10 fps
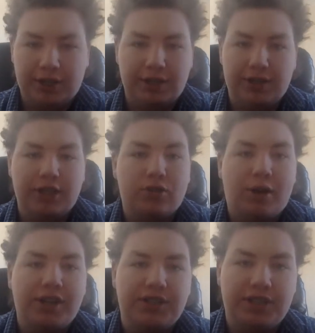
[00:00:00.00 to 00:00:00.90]
they're
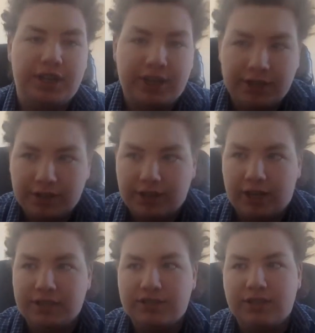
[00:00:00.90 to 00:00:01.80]
trying to say
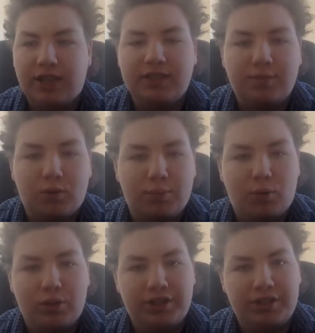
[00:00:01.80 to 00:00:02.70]
that that's more
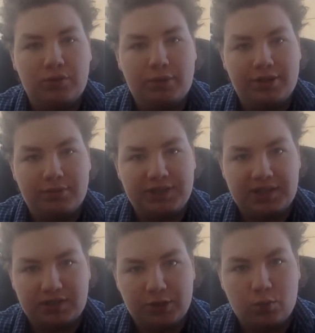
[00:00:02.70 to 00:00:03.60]
important than whether it's
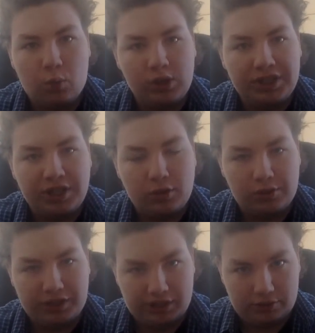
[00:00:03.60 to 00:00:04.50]
actually quality
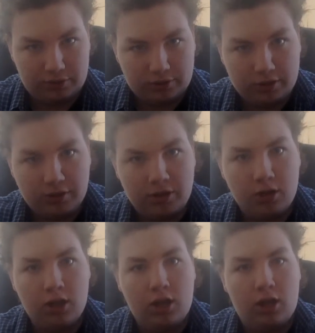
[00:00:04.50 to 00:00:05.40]
content or not.
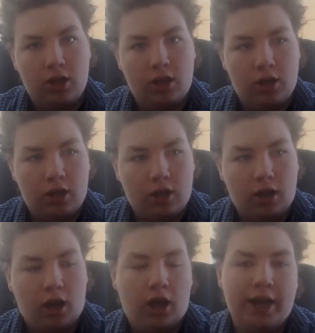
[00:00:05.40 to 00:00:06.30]

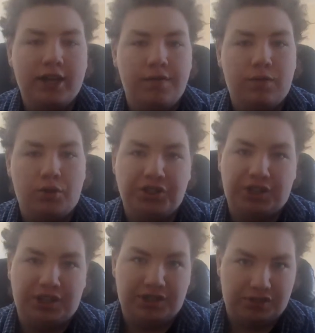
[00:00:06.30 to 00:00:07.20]
I
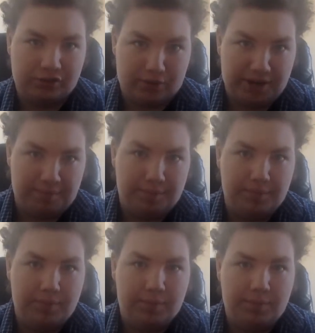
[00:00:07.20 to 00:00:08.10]
unfortunately disagree.
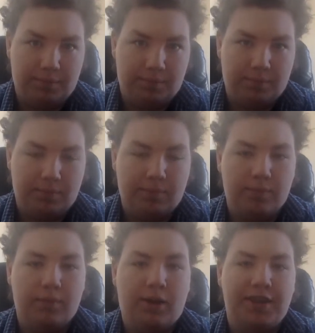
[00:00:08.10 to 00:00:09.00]

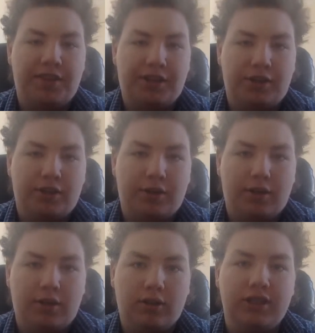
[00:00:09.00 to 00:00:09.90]
I think,
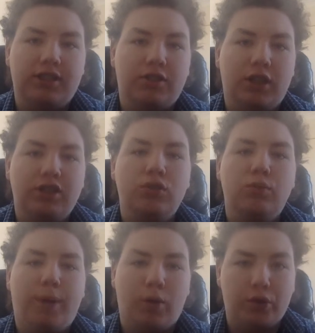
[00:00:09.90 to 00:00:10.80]
let's use
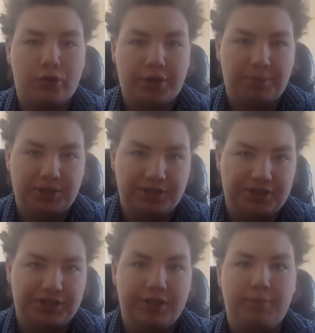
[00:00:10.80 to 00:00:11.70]
poetry as an
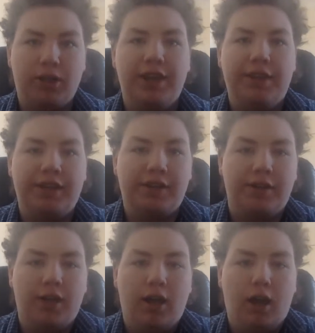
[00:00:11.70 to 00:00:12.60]
example. I think
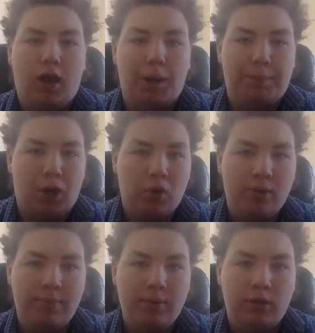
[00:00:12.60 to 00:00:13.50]
a
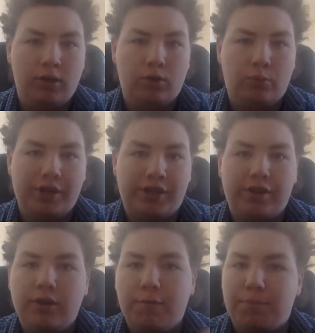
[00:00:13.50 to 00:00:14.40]
poem with
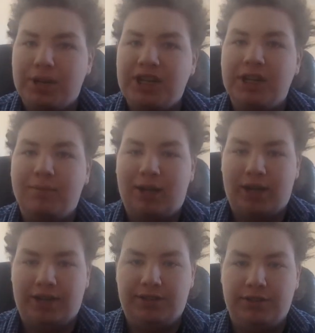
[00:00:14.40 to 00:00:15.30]
meaning
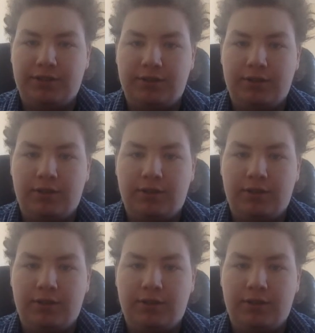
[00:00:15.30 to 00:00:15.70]
behind it,